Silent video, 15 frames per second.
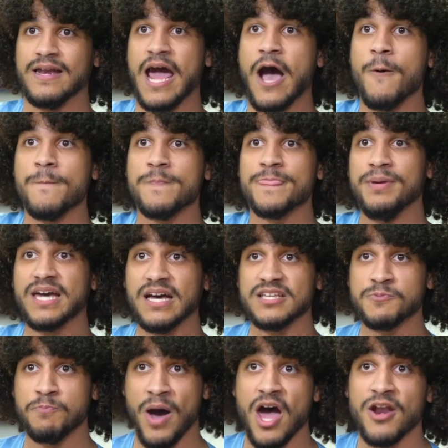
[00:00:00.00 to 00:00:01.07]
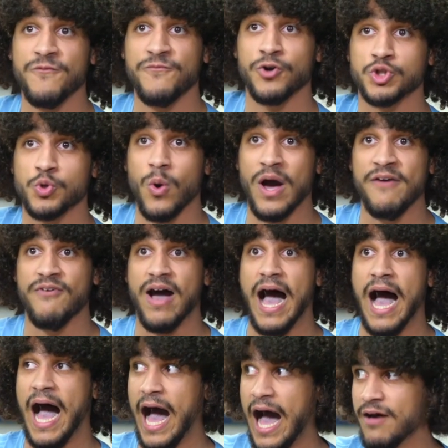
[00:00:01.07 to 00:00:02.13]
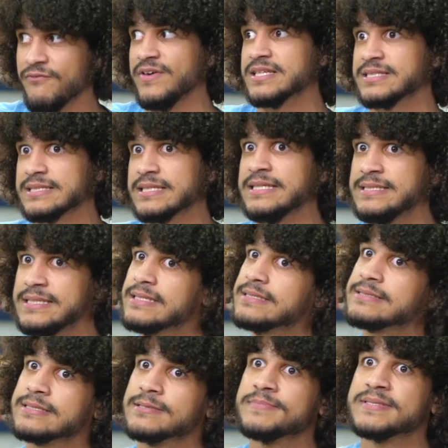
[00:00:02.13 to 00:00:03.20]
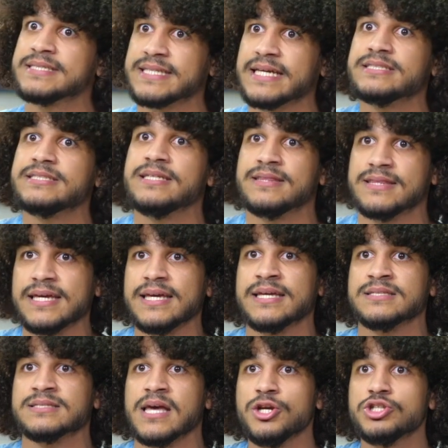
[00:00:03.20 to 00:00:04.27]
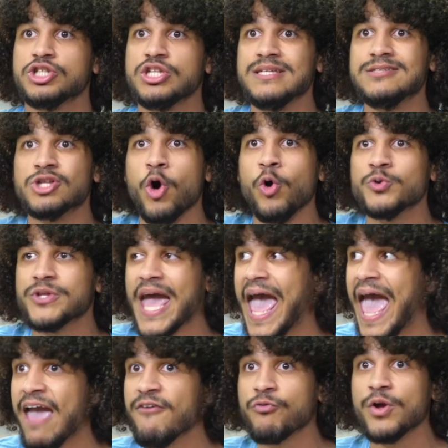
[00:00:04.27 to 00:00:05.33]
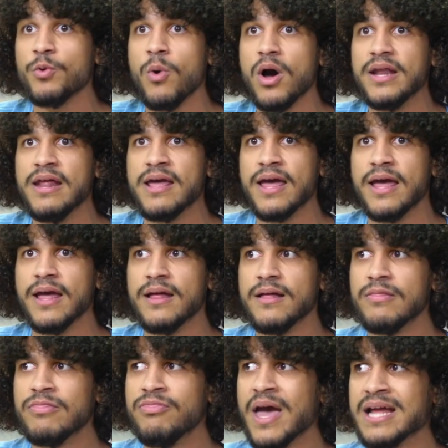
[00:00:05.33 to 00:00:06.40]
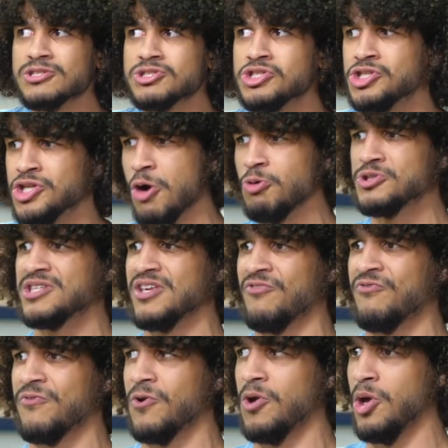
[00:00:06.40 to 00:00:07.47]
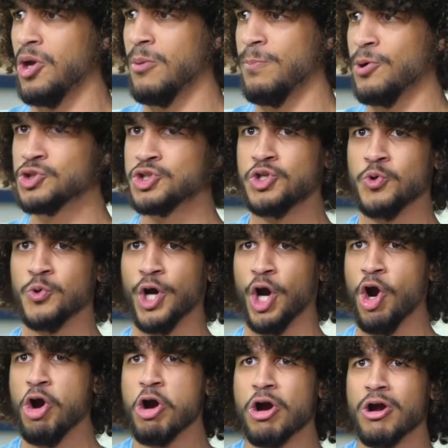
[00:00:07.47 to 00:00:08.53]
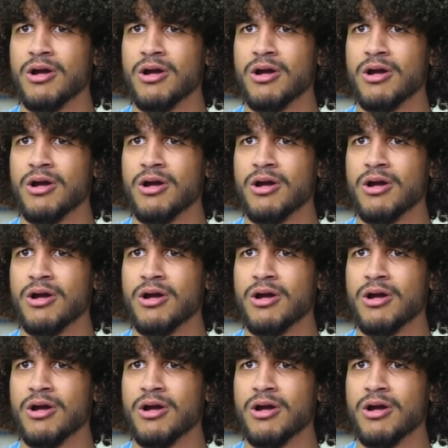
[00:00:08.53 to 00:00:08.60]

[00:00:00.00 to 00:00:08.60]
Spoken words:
Now, because Potiphar's wife obviously did some sketchy things, she told everyone that Joseph pursued her.